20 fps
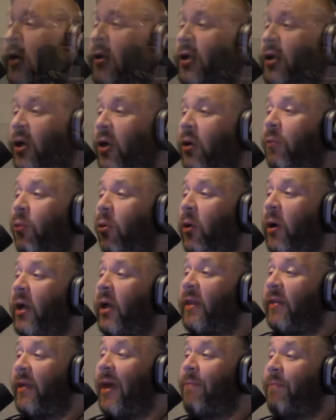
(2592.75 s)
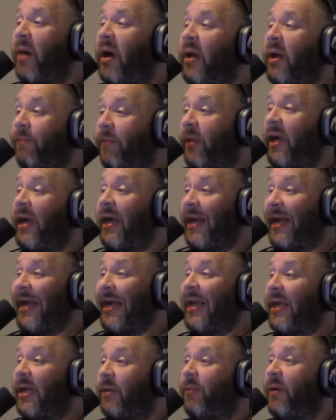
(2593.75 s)
to your point they might be
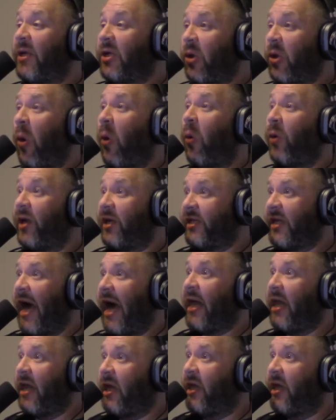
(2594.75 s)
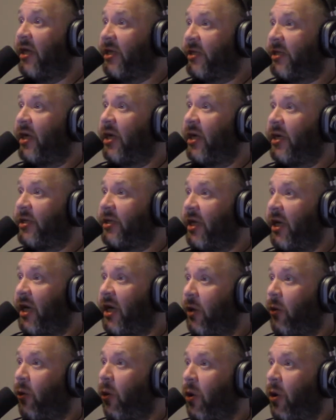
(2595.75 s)
needed to be told exactly these things
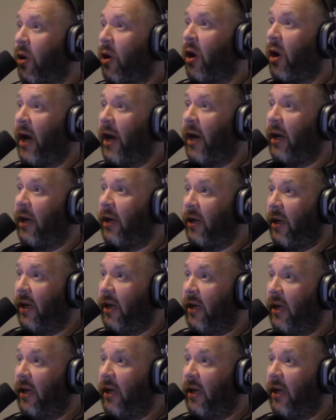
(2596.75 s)
in order and